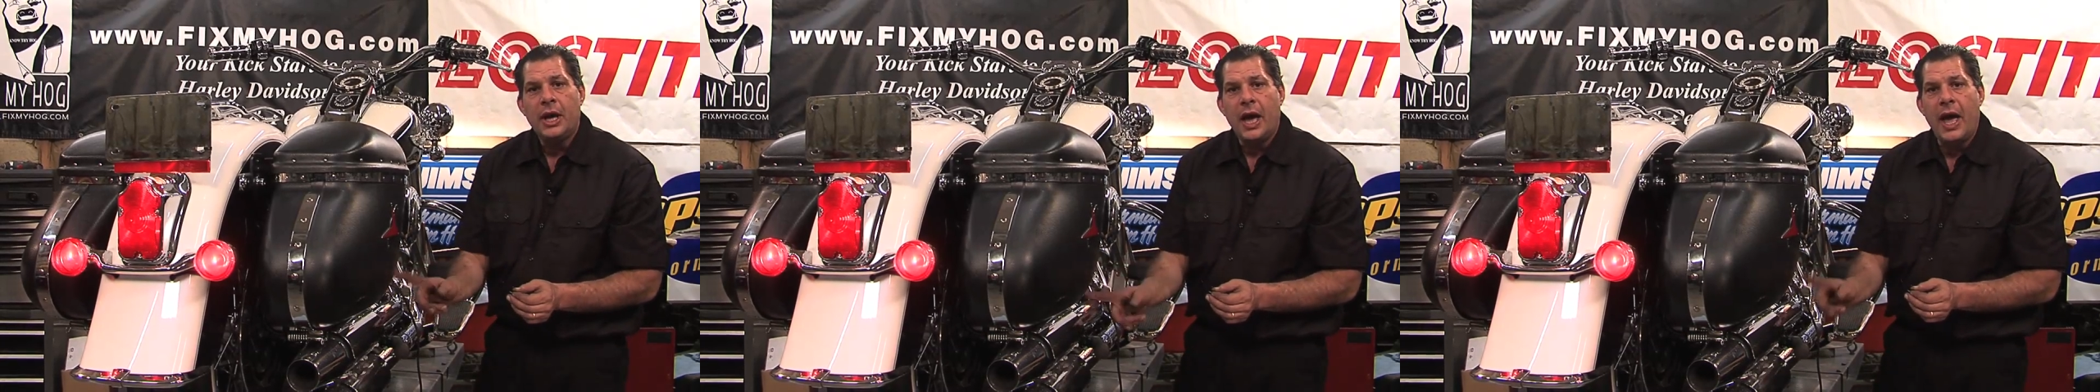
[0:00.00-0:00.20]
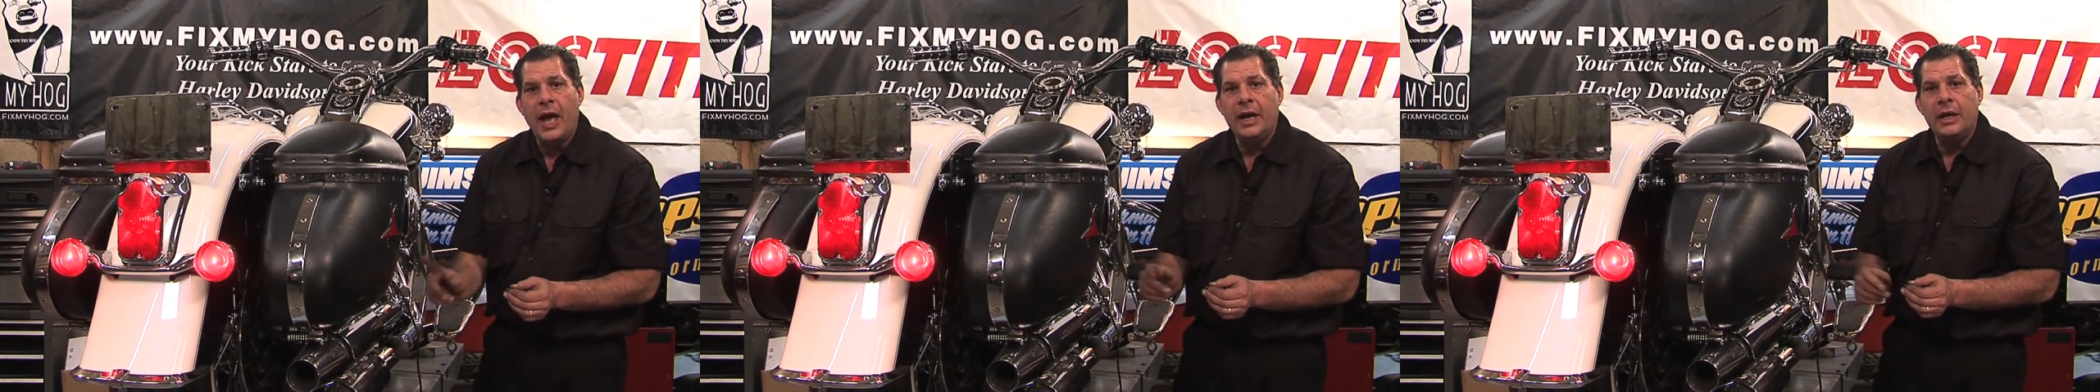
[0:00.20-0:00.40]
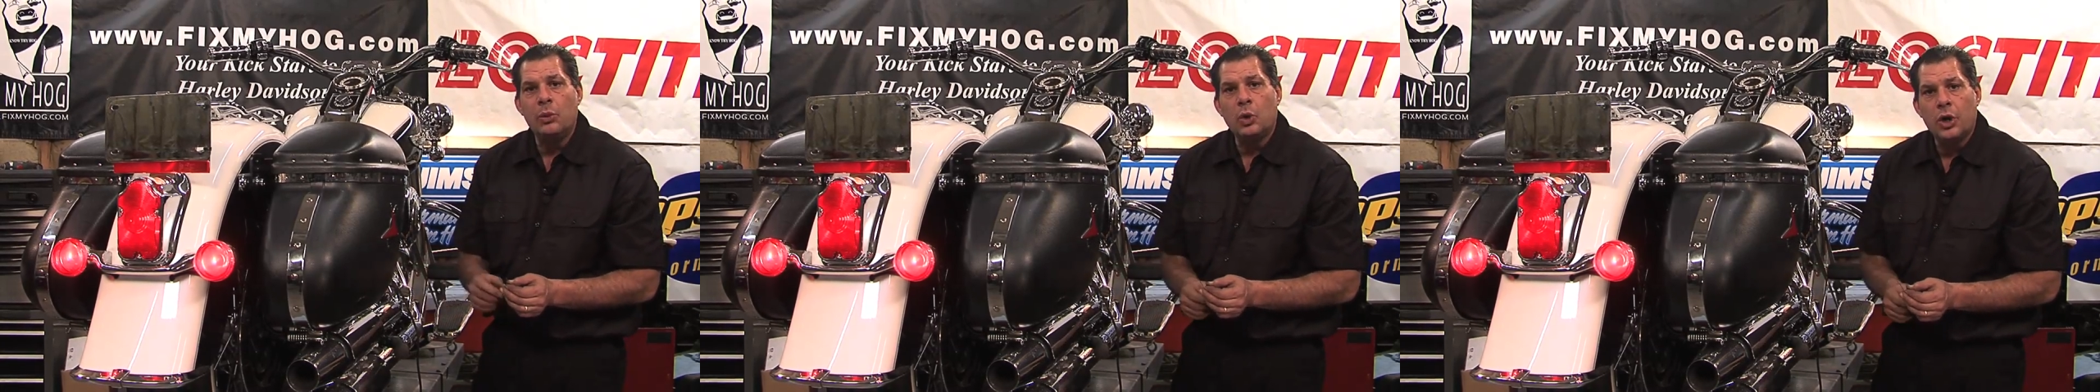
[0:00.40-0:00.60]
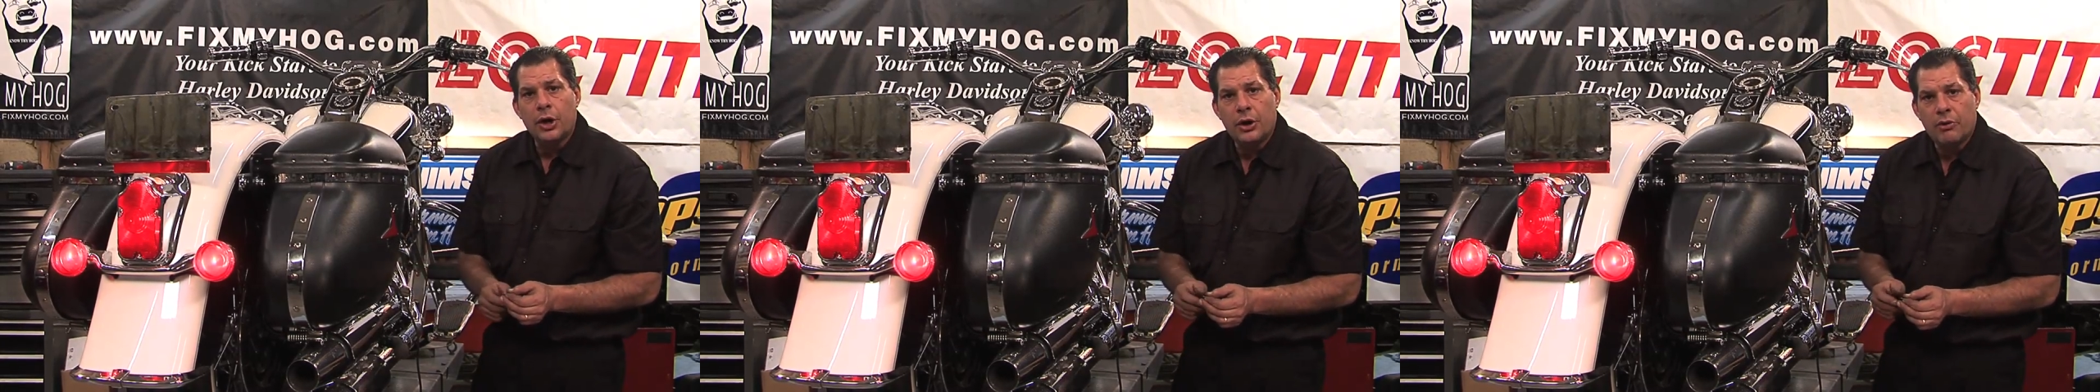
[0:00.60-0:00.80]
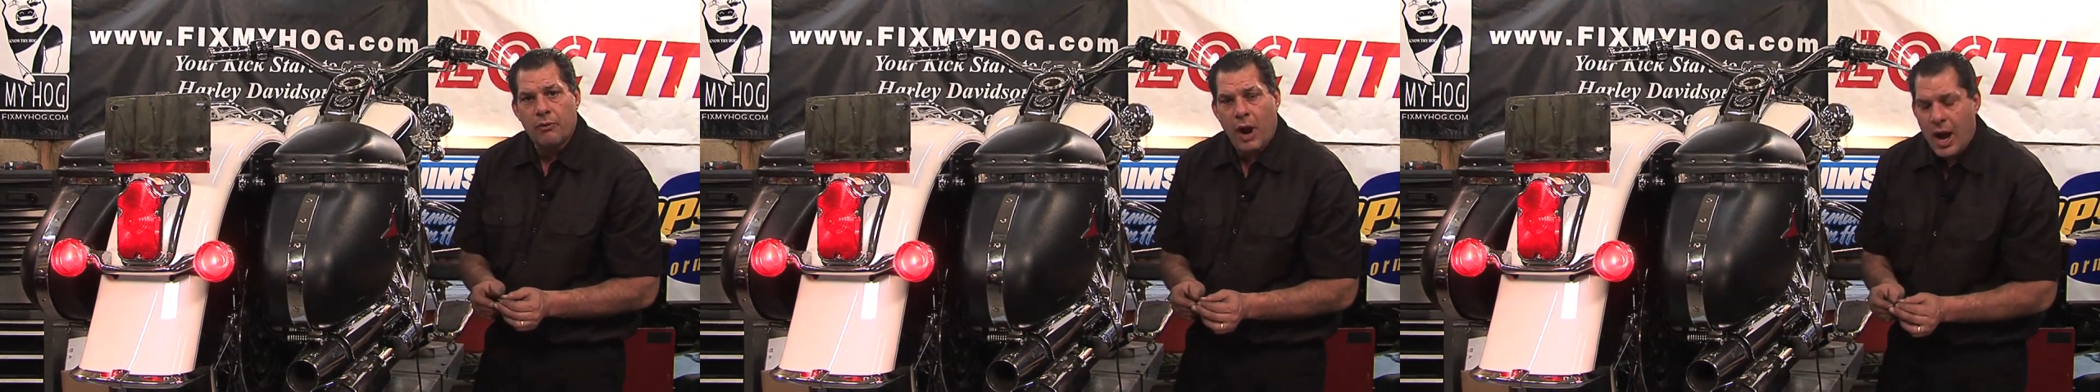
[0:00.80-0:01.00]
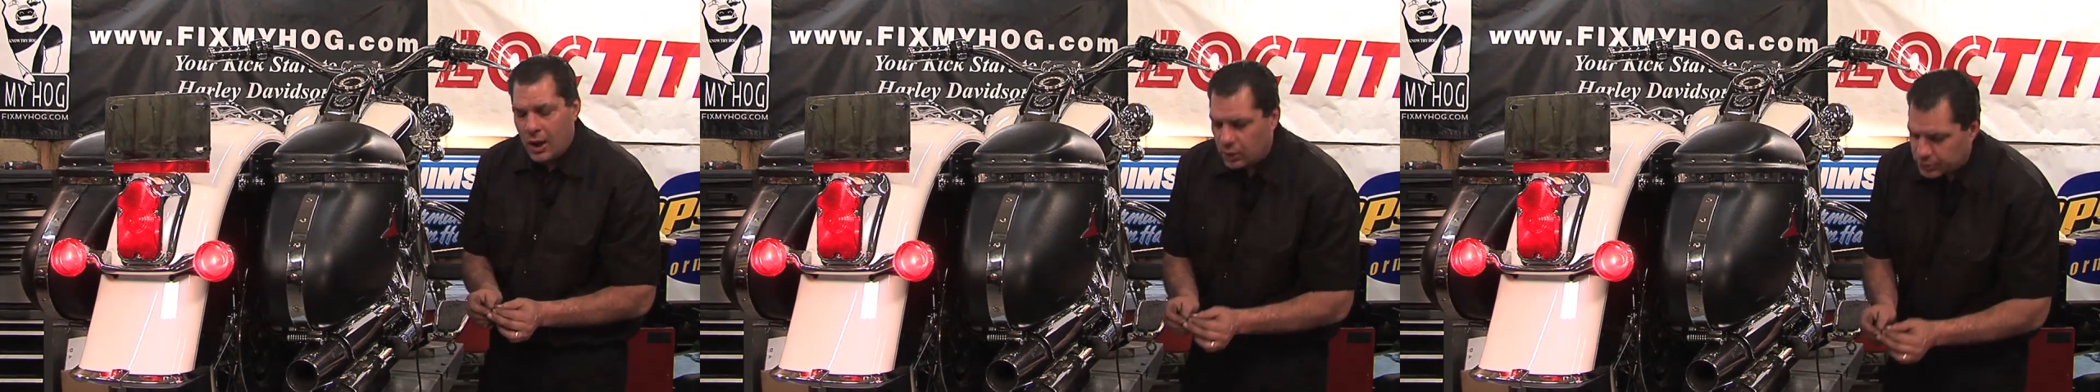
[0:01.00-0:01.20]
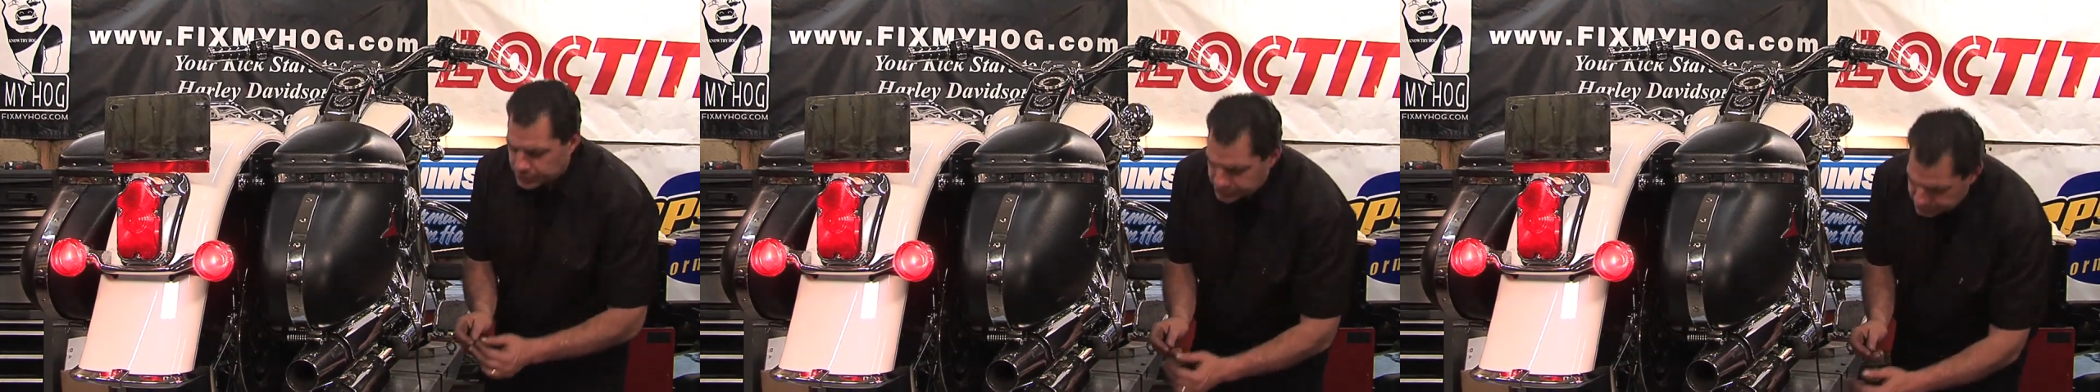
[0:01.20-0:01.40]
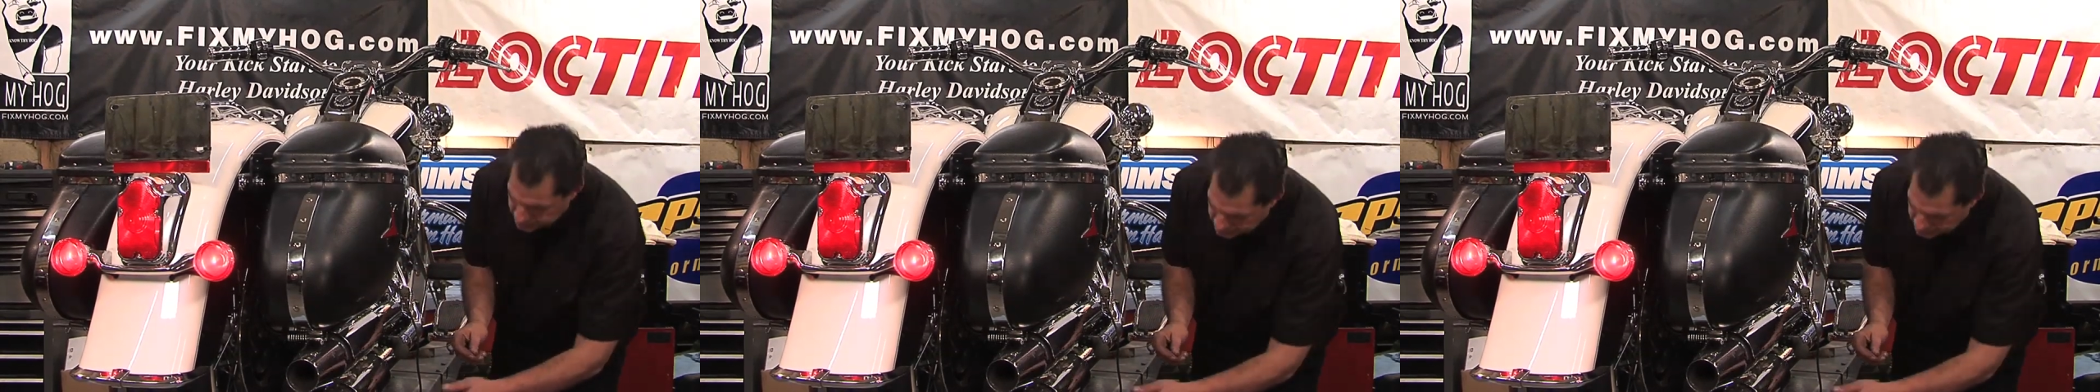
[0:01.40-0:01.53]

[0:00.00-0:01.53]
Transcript: anywhere ground.